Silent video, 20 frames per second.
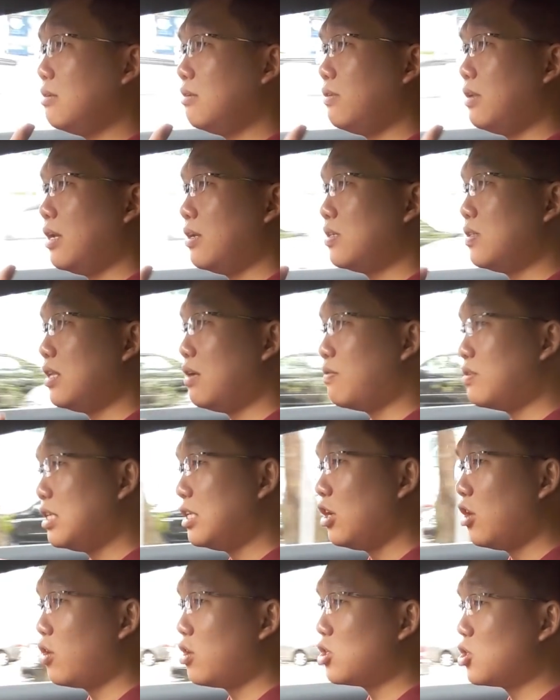they were
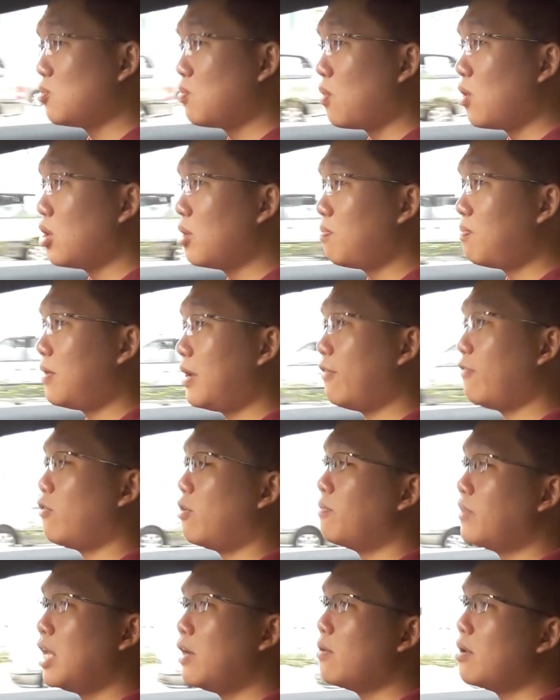sitting on a smaller
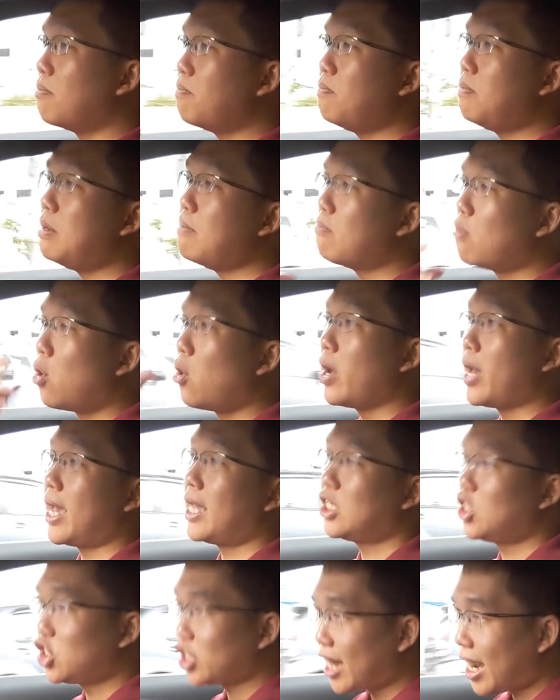platform, they were a bit more
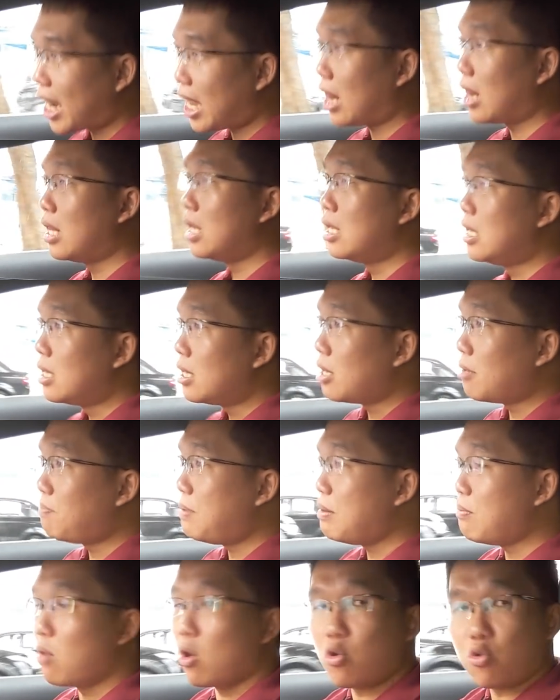agile, a
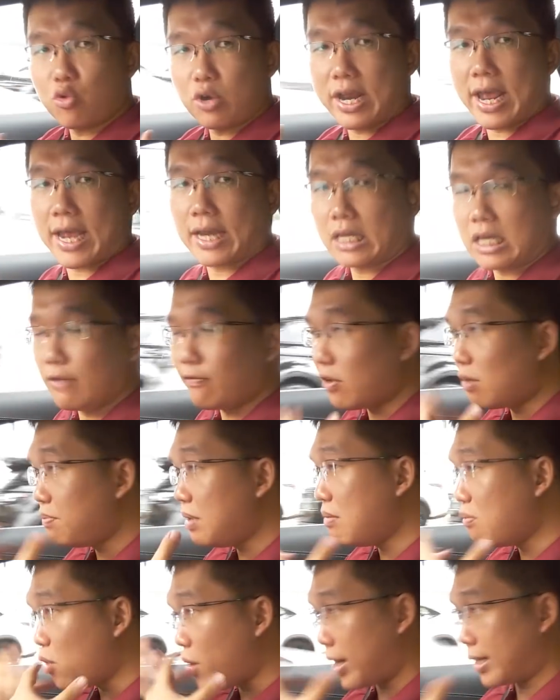bit more reactive, a
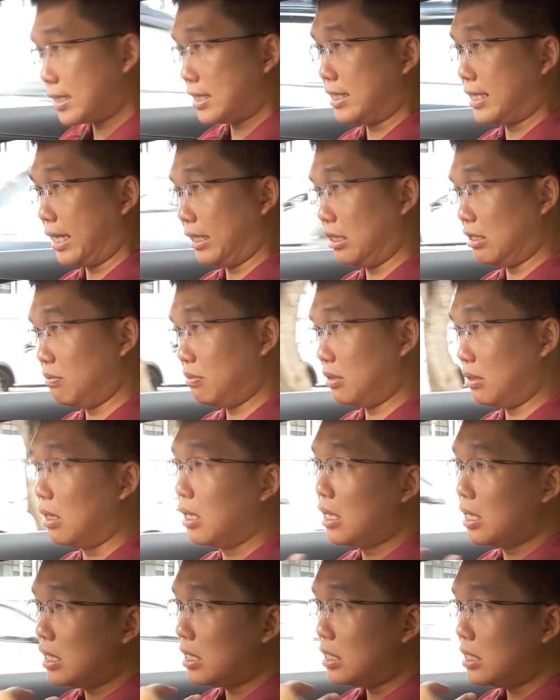bit more excitable.
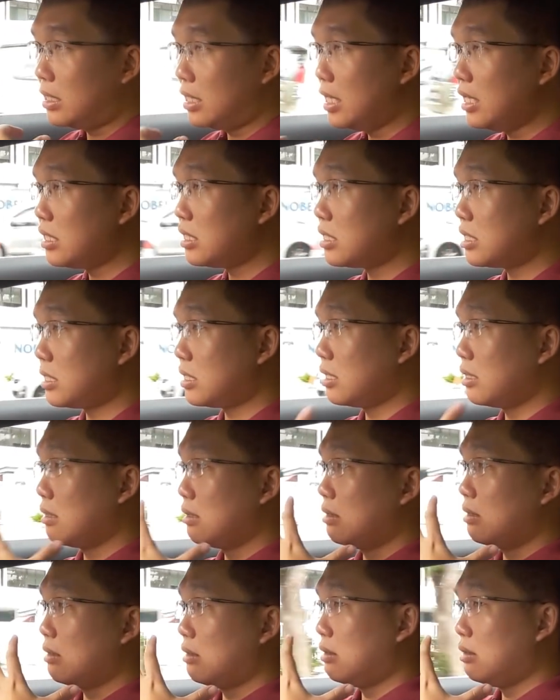This
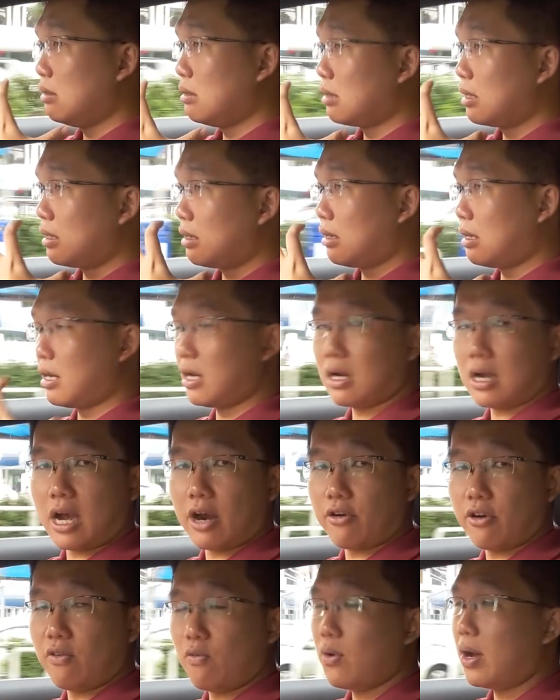
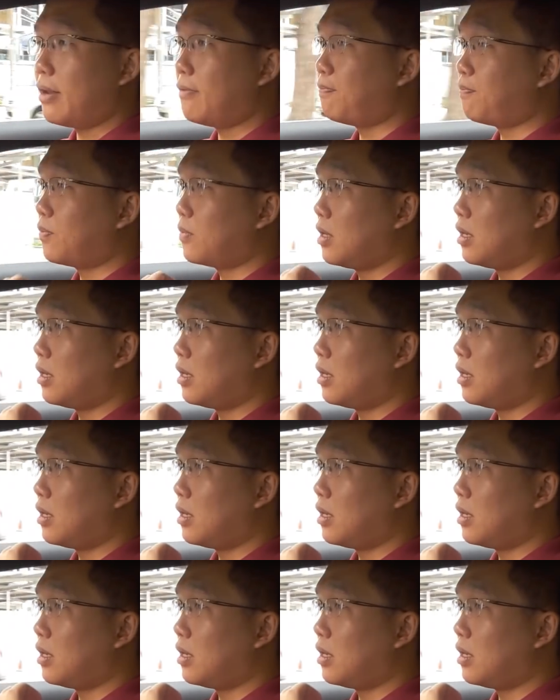current one,